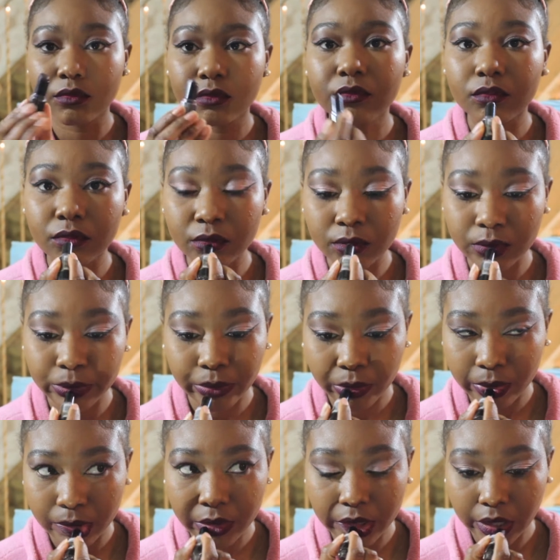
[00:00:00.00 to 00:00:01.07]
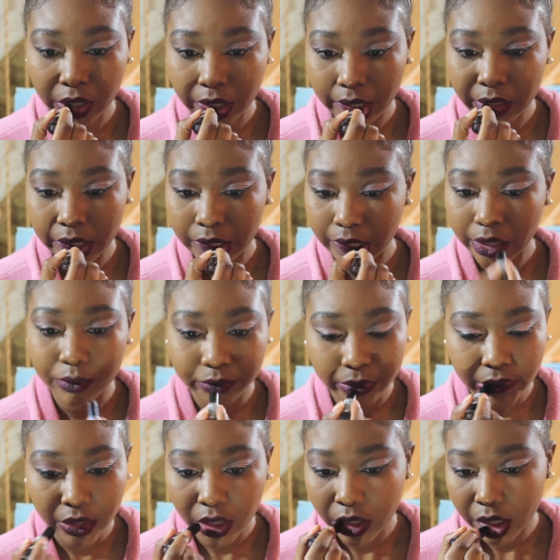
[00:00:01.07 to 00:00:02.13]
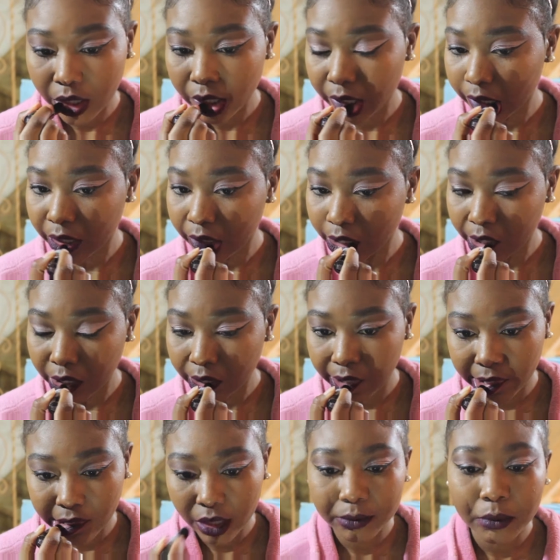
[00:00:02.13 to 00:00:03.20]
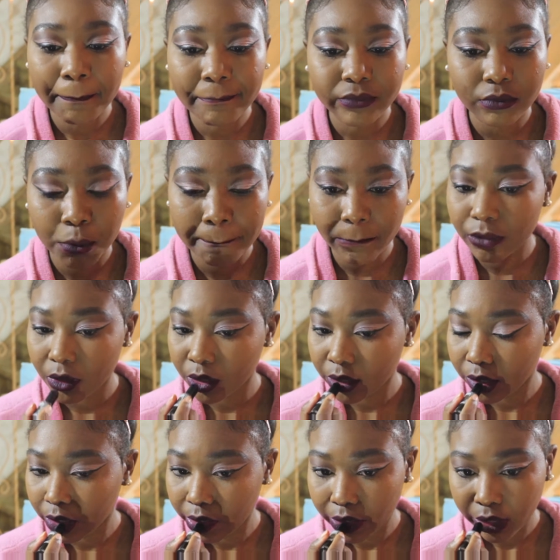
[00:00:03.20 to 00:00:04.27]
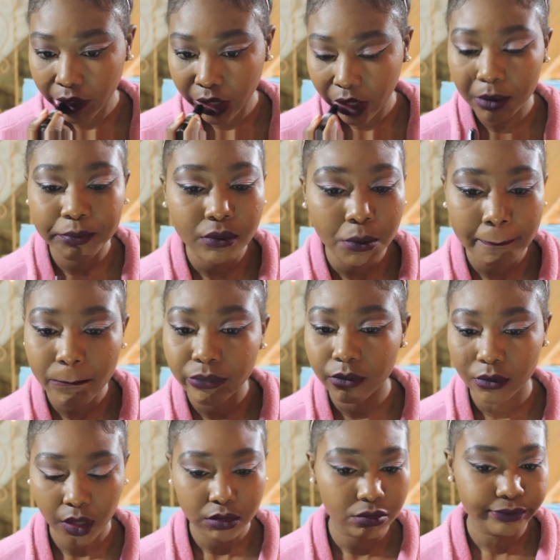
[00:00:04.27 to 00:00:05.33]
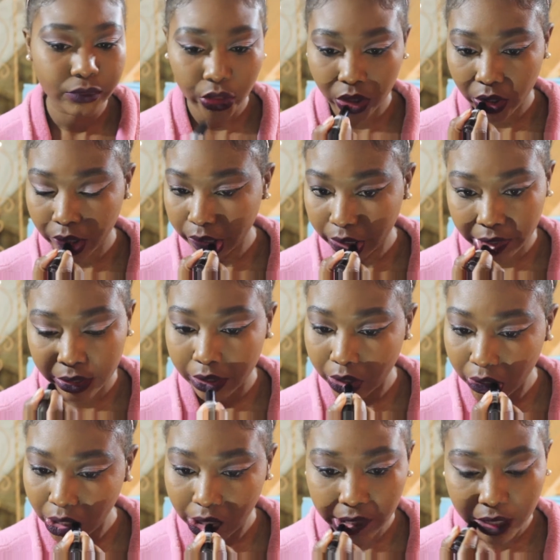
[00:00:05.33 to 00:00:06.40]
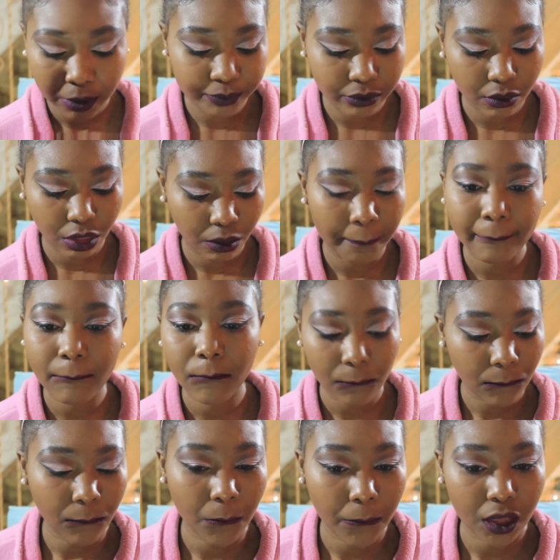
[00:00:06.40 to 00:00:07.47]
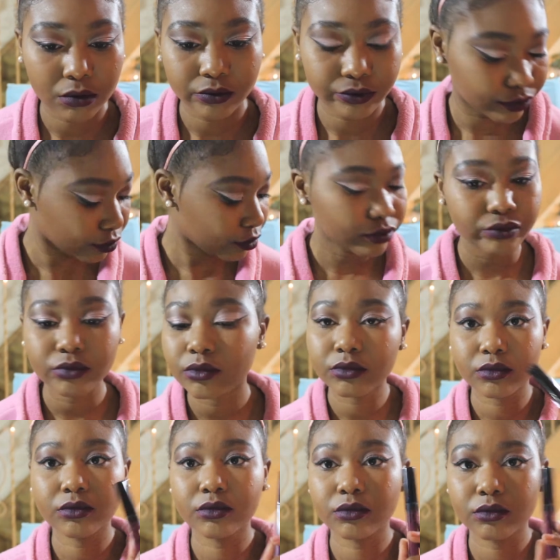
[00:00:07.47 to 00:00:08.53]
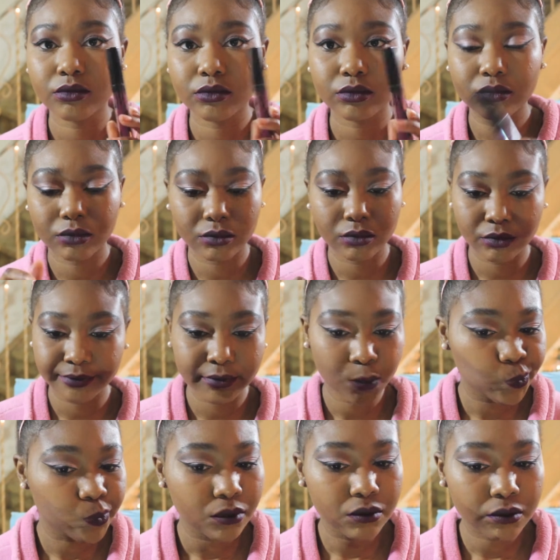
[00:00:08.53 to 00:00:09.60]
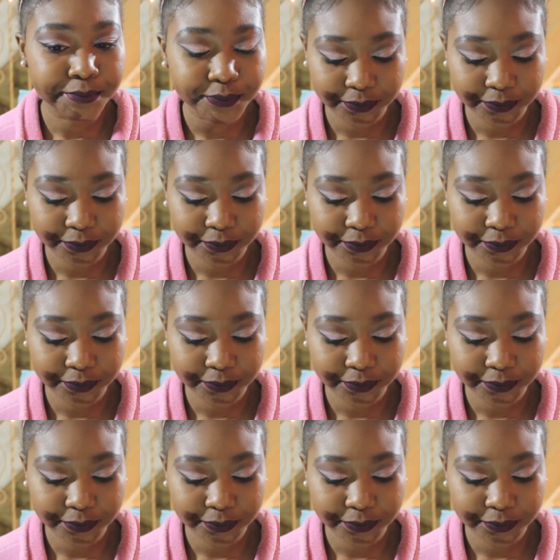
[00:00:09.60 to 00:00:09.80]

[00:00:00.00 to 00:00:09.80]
Next, I'm going to be using a Wet n Wild lipstick in the color Vamp It Up just to go over that lip liner to make it a little bit more pigmented and purplish.